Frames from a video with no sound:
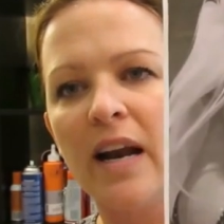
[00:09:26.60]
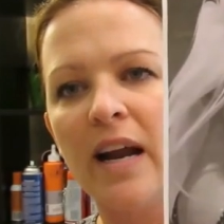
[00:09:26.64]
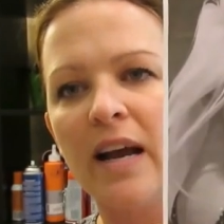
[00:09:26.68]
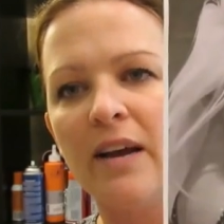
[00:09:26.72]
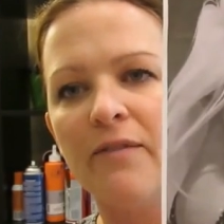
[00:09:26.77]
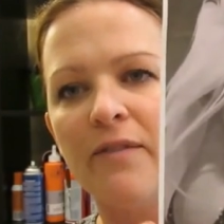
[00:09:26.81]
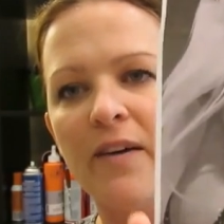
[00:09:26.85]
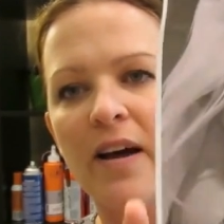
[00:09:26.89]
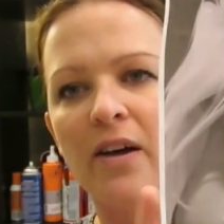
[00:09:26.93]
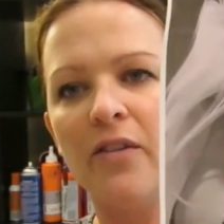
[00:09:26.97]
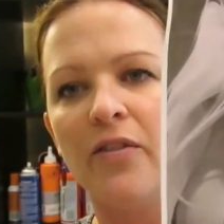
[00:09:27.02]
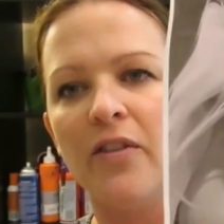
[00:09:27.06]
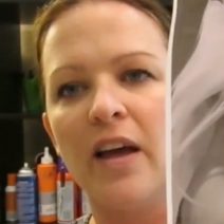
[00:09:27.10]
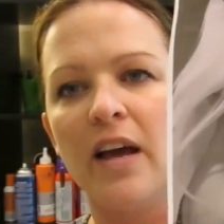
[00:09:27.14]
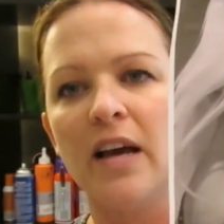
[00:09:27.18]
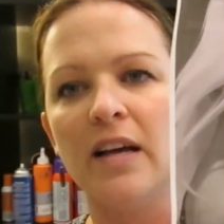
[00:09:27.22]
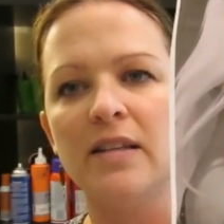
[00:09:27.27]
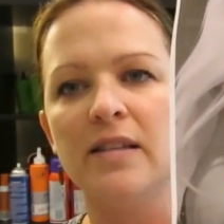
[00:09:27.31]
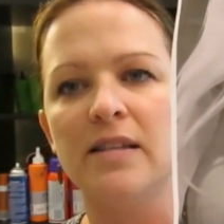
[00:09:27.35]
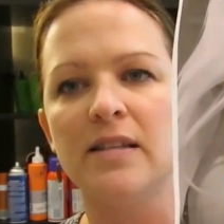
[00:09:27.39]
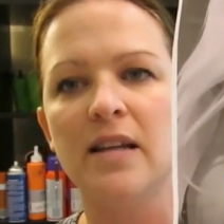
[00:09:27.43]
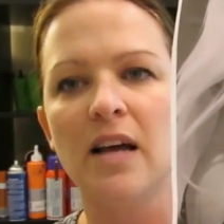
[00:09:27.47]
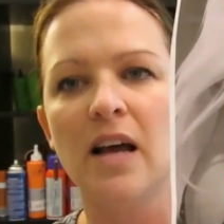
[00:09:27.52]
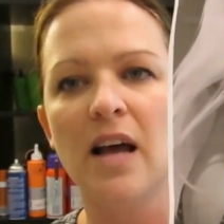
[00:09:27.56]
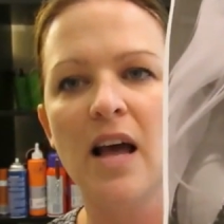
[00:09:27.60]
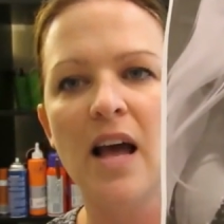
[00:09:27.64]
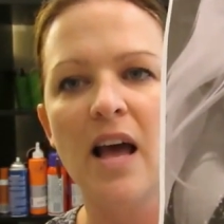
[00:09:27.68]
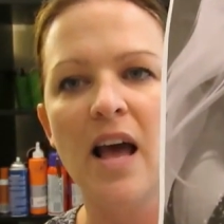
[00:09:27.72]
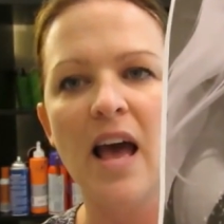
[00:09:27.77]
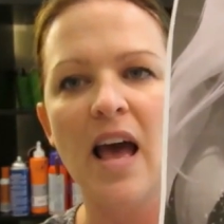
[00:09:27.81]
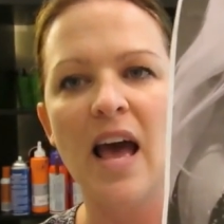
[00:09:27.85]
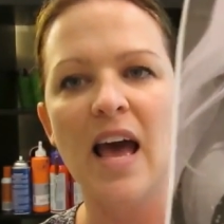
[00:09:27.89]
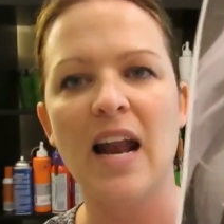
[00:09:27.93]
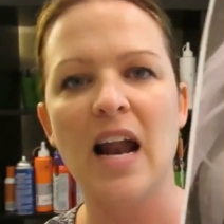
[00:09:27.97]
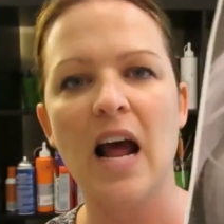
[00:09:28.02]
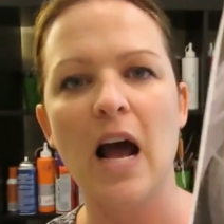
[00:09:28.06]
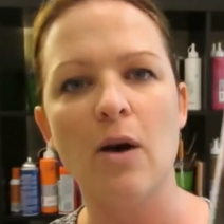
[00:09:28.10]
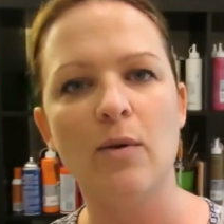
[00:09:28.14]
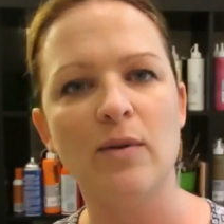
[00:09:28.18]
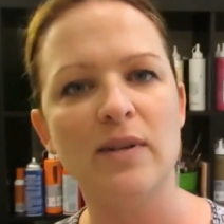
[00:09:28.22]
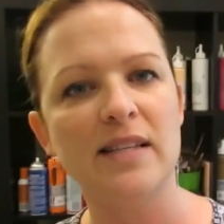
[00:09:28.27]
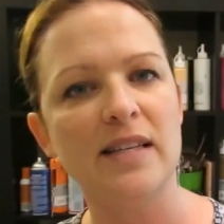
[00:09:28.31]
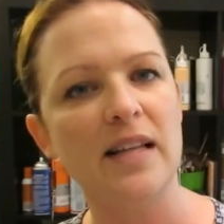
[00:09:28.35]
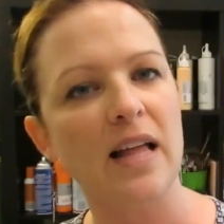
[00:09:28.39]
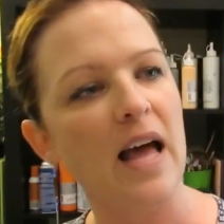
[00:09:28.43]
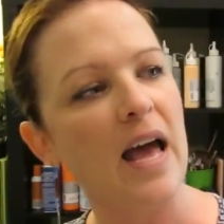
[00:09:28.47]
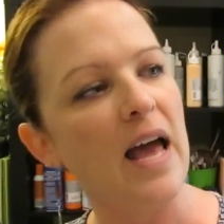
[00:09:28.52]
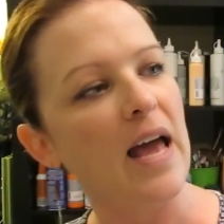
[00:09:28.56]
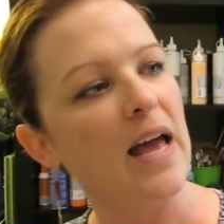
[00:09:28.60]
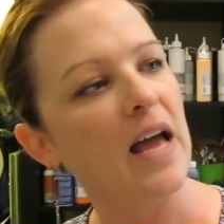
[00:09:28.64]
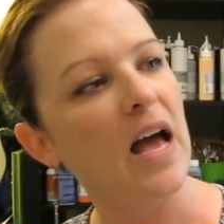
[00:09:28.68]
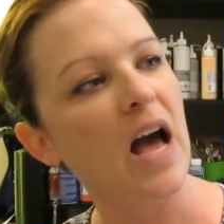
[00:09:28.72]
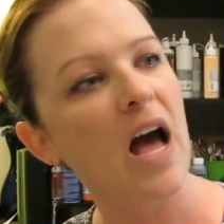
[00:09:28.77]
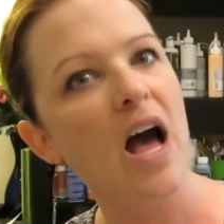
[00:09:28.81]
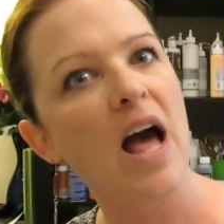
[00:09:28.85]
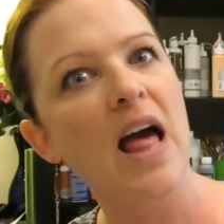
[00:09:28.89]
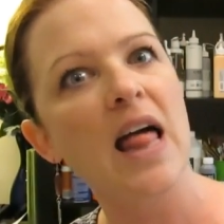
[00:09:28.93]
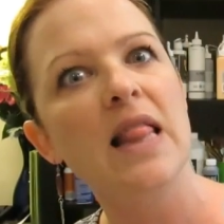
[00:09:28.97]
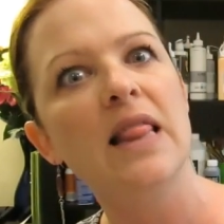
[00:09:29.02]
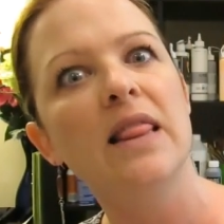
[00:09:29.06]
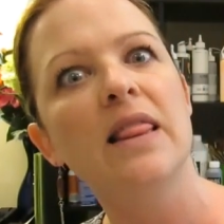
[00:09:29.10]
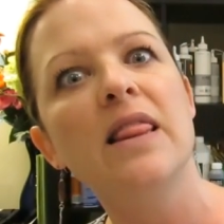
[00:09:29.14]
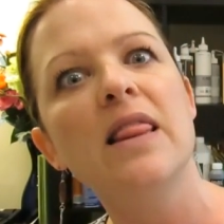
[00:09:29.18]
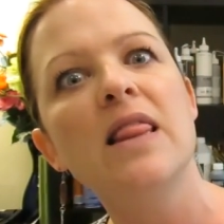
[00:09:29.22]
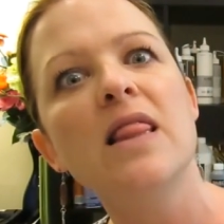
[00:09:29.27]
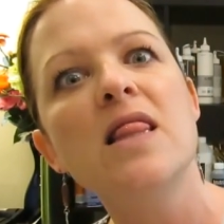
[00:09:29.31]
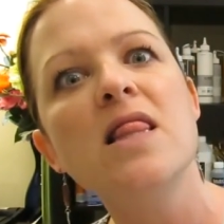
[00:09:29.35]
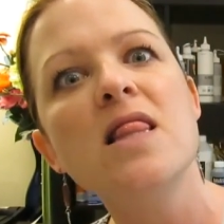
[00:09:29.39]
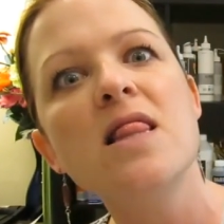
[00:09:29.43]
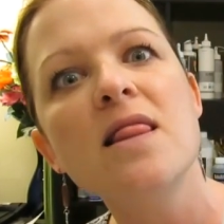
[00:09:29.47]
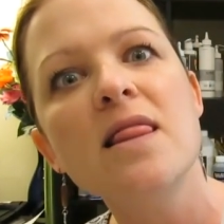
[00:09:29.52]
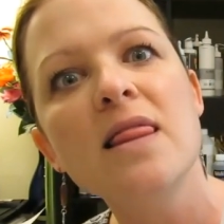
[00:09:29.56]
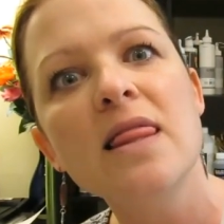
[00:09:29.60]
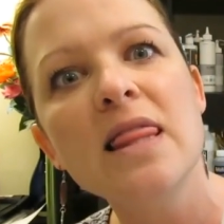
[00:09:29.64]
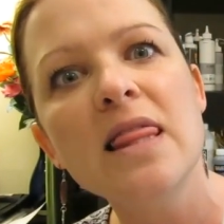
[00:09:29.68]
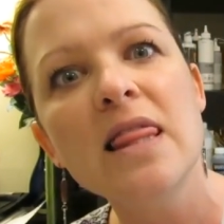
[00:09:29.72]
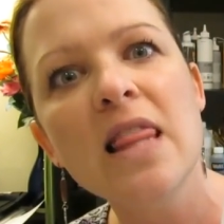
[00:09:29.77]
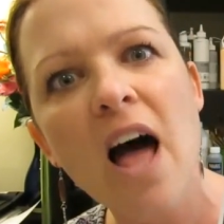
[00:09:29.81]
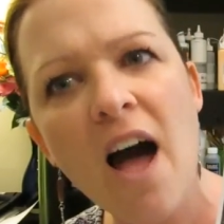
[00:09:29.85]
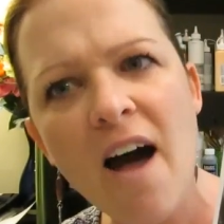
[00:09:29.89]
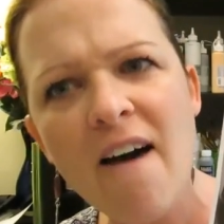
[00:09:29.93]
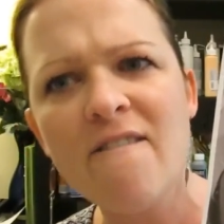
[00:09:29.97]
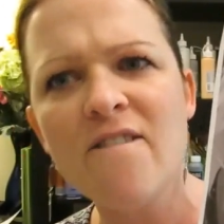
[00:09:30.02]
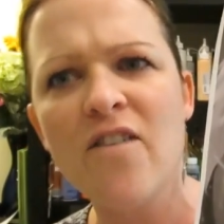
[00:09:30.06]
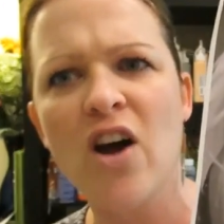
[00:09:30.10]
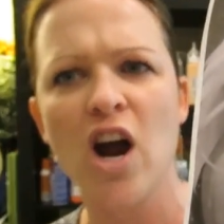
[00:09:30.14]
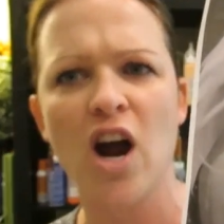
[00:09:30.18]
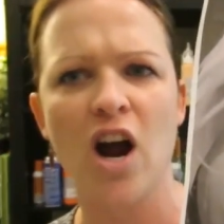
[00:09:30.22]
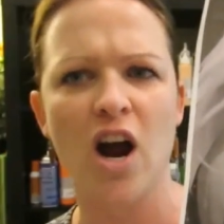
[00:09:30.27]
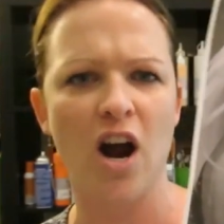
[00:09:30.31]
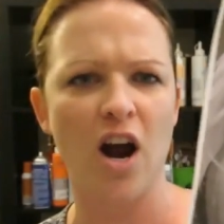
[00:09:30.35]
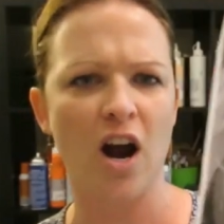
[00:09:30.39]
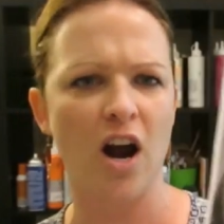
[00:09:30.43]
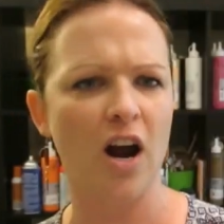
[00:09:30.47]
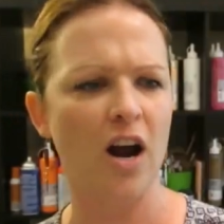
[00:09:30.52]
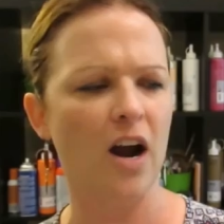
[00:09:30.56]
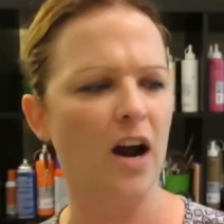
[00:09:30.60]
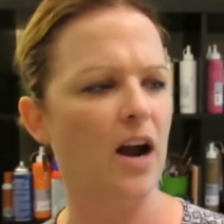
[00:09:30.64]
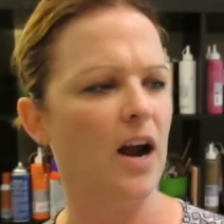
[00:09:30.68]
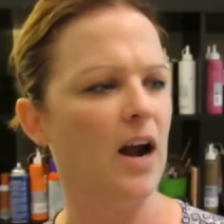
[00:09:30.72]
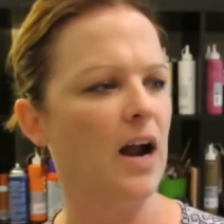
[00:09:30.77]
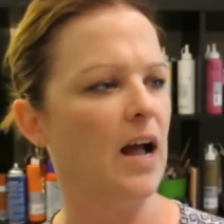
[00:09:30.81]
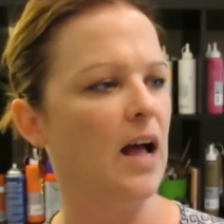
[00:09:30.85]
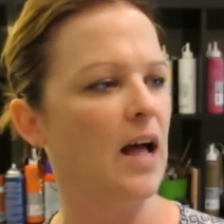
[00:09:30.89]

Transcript: and I found this and I was like, I love her.